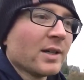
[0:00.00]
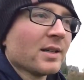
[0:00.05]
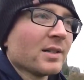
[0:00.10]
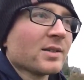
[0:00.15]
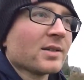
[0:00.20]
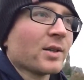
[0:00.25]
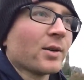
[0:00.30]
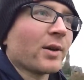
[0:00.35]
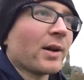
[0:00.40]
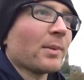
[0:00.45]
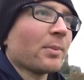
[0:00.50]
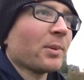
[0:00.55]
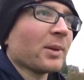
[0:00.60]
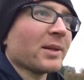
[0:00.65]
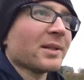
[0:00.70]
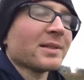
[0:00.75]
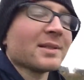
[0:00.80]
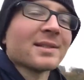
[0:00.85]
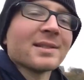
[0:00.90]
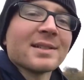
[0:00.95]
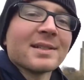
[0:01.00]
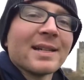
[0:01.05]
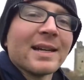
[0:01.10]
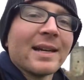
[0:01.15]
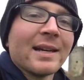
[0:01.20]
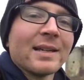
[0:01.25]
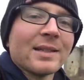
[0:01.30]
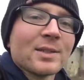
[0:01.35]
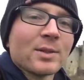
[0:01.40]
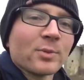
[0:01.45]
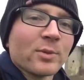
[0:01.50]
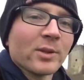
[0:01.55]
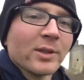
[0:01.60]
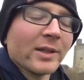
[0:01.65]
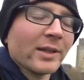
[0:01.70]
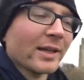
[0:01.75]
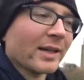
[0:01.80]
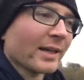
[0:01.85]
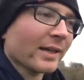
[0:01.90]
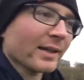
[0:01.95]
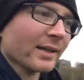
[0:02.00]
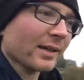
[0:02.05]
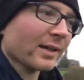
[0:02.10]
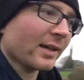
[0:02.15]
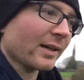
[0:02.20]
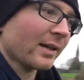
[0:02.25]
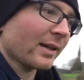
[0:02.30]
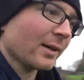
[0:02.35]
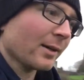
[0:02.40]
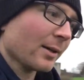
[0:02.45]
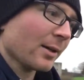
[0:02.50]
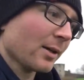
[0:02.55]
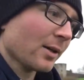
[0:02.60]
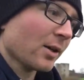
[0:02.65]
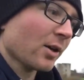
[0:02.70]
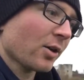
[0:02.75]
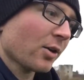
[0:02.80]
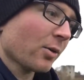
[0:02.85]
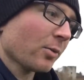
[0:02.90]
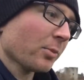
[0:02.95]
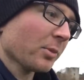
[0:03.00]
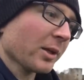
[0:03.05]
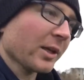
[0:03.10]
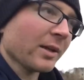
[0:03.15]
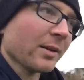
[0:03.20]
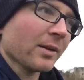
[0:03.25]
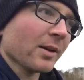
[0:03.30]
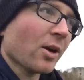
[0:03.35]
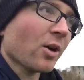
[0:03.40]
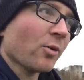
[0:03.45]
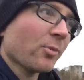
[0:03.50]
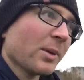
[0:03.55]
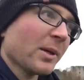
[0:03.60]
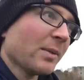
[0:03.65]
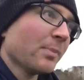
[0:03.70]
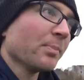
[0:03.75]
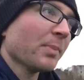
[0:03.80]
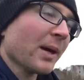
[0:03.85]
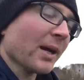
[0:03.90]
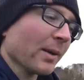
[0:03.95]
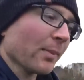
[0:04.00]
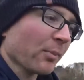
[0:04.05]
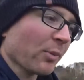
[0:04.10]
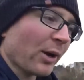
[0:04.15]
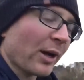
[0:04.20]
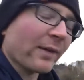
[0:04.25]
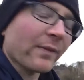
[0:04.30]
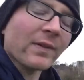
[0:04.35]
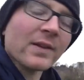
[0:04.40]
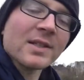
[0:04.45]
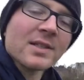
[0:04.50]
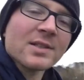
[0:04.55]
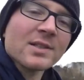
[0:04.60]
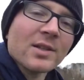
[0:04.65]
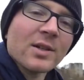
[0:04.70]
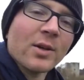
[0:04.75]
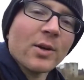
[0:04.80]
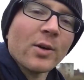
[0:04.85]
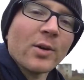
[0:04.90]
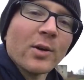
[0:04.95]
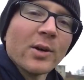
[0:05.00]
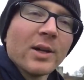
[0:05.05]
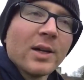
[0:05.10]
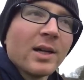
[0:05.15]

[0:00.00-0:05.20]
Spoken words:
It's a great place to stay. It's a really like homey bed and breakfast. So